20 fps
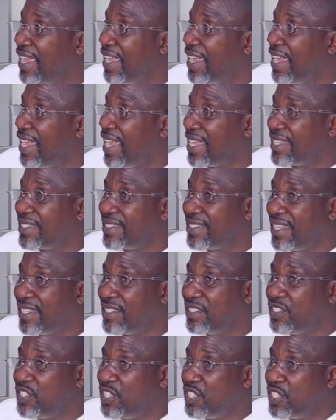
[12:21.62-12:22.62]

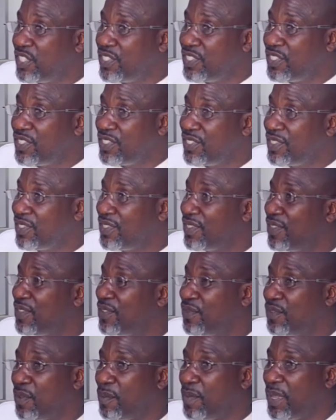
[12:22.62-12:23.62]
Assets seized
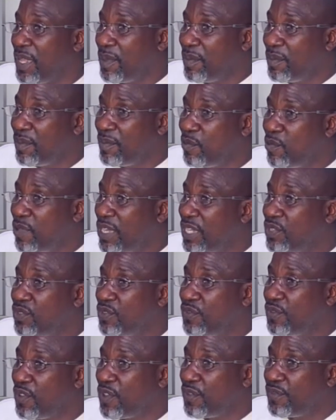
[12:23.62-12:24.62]
from him, went
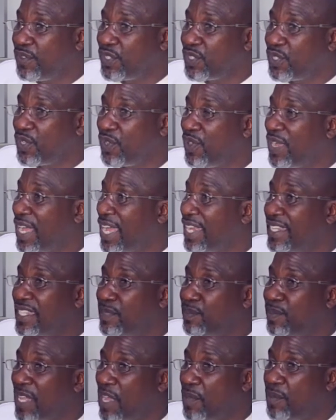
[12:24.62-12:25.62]
through forfeiture and is
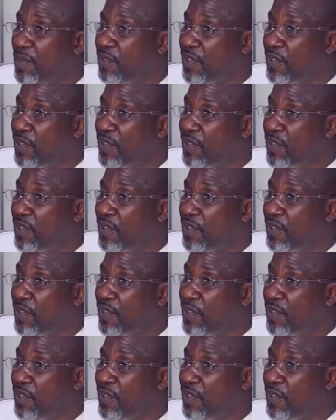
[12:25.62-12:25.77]
not being